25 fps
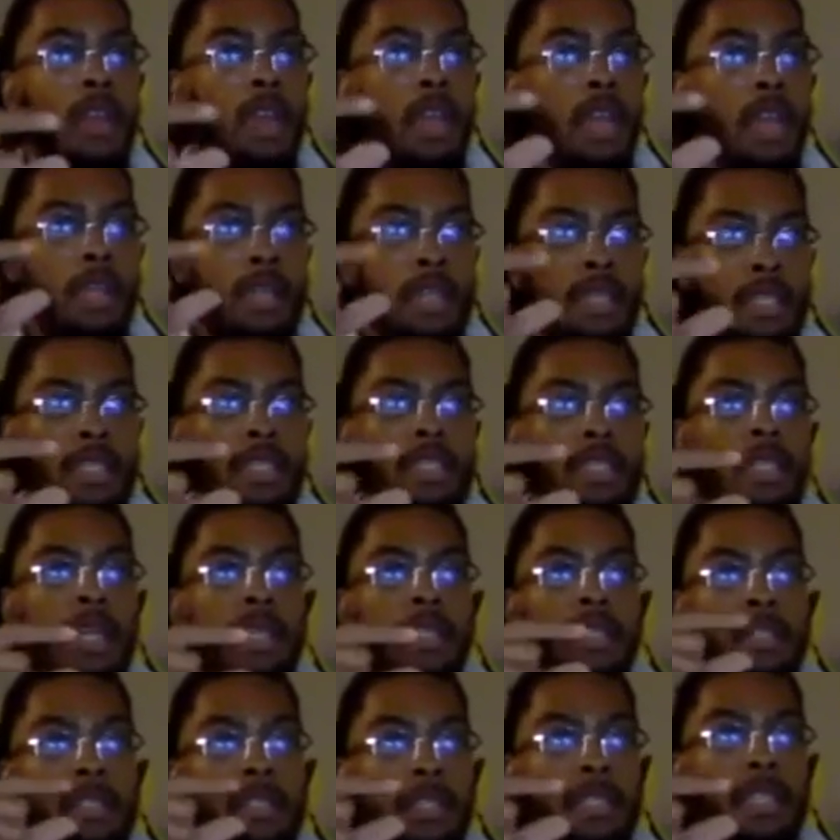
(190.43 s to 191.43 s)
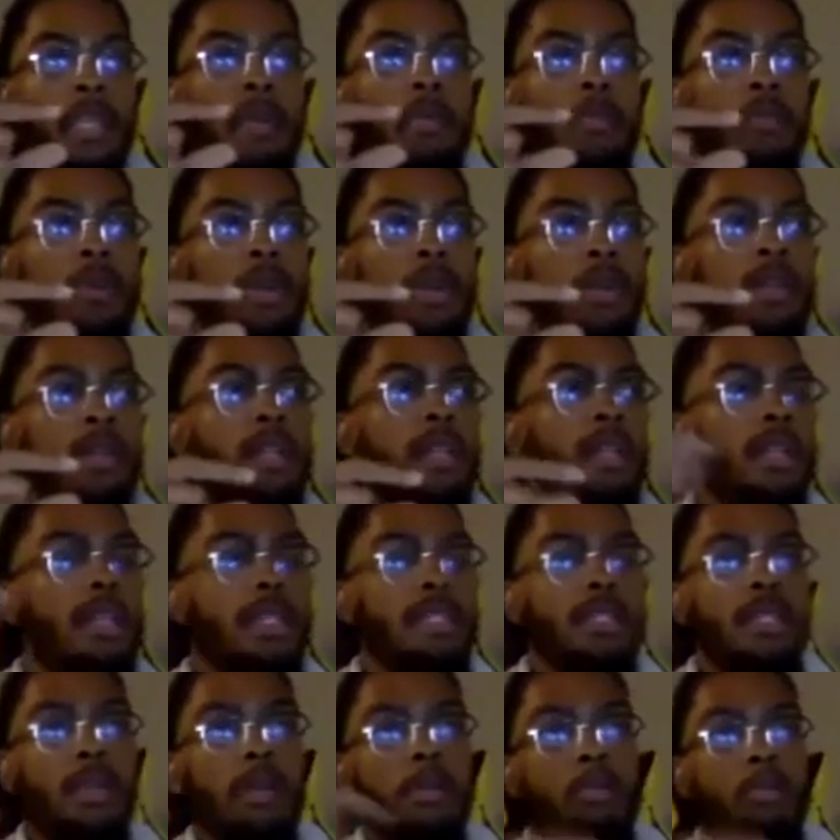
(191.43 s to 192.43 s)
And this is like the team where
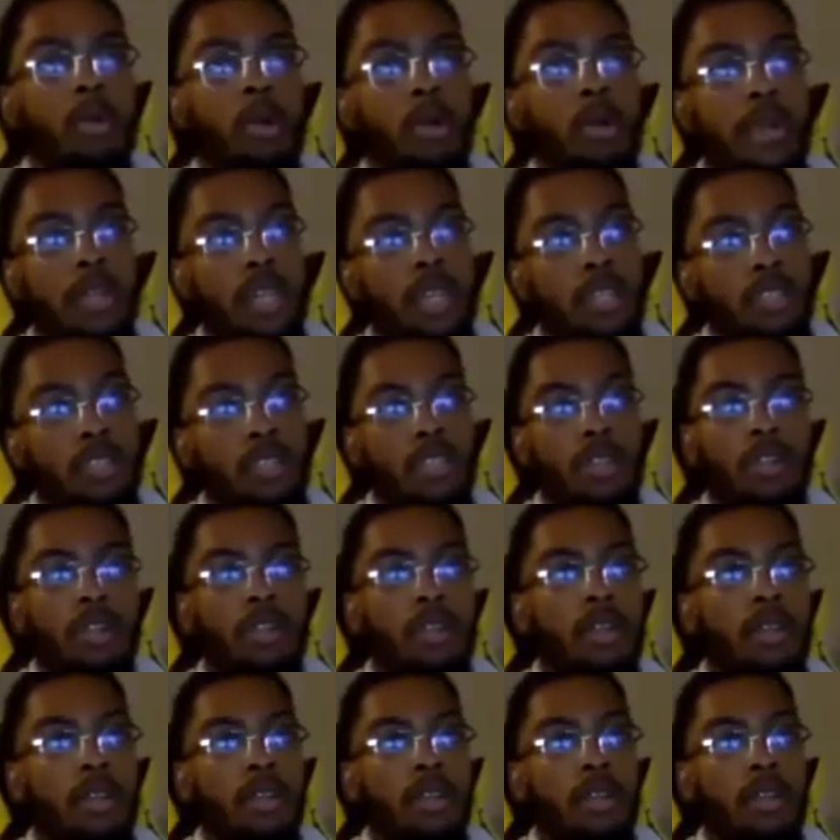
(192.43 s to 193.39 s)
let's say a pro get injured,